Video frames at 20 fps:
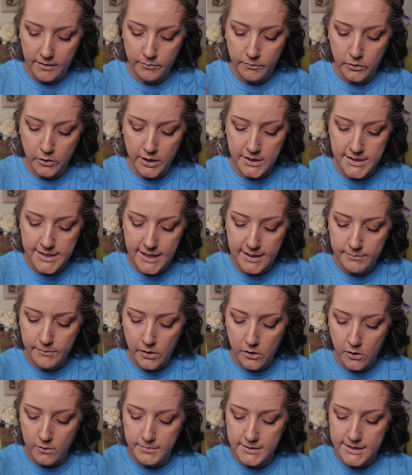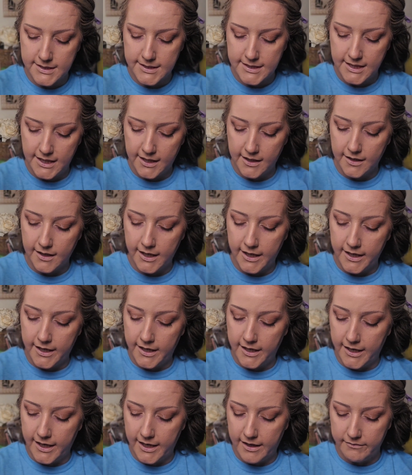Bronzing Balm Stick, and I
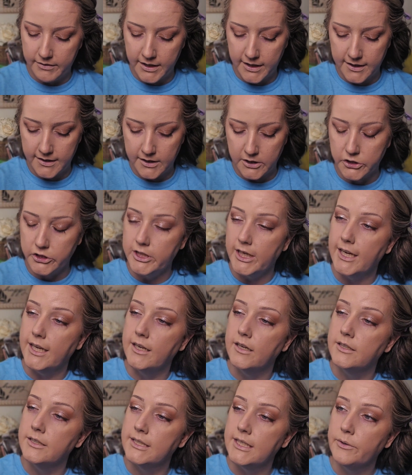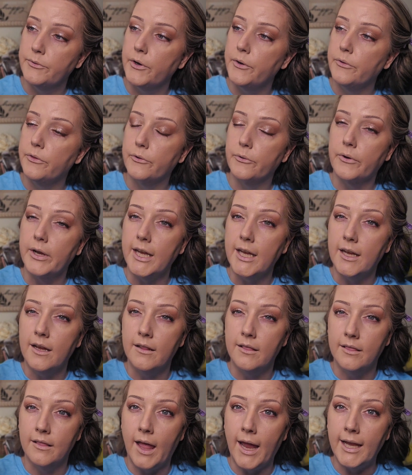have it in the shade 03
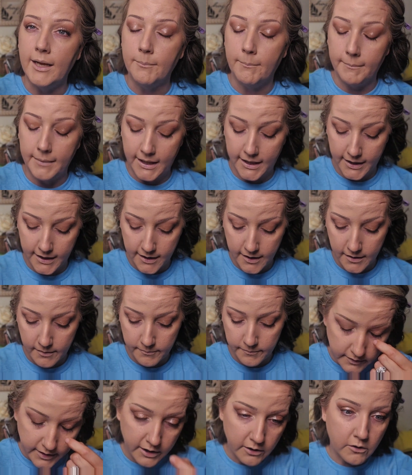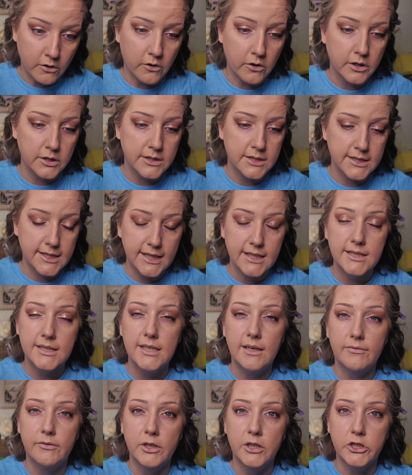Light Medium. There are 6
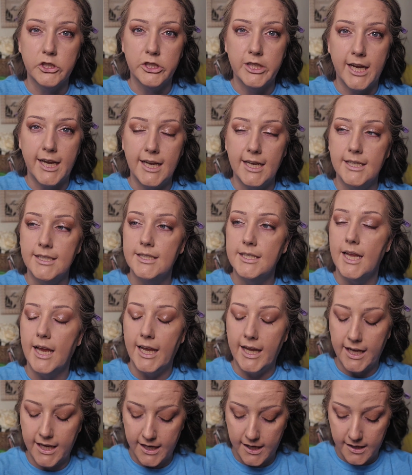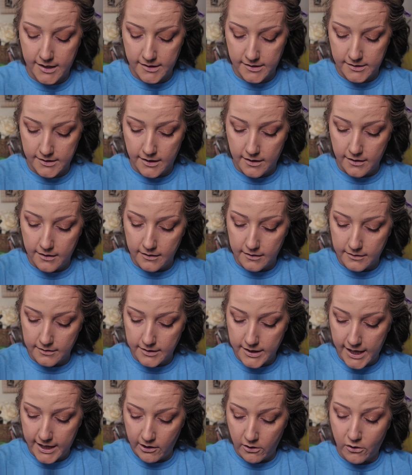different shades, and
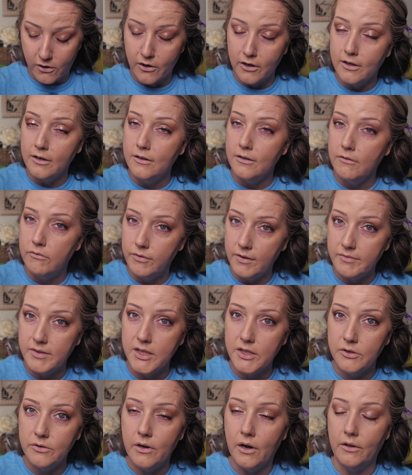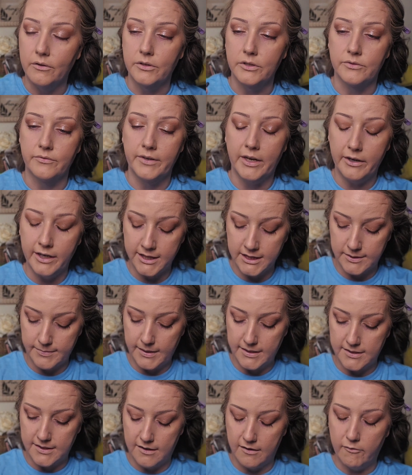they are $52, very
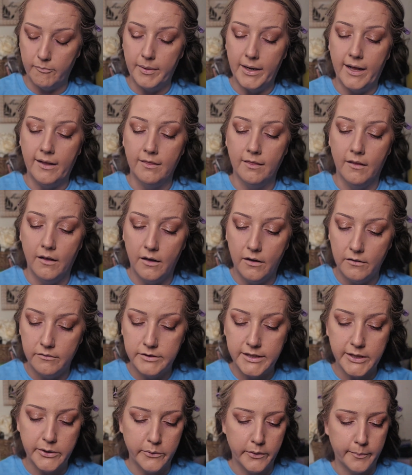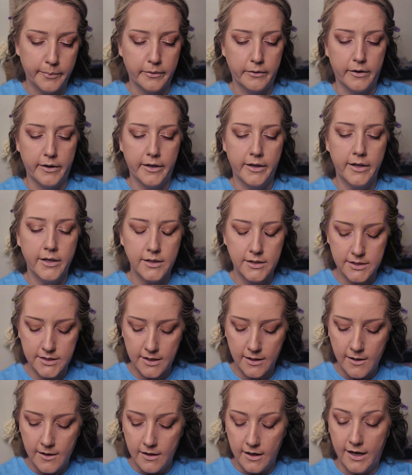expensive, but I love Dior products.
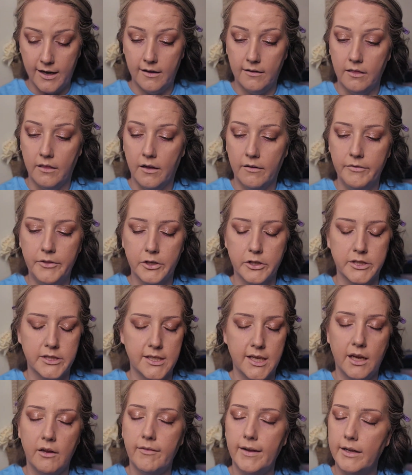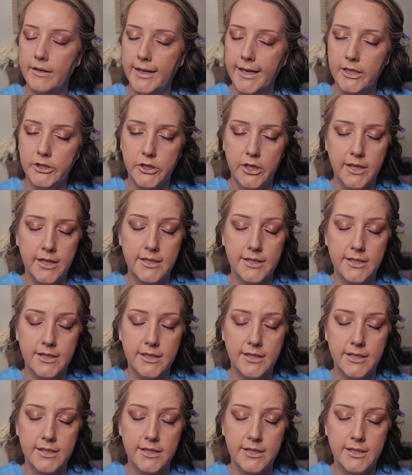I love their stick foundation.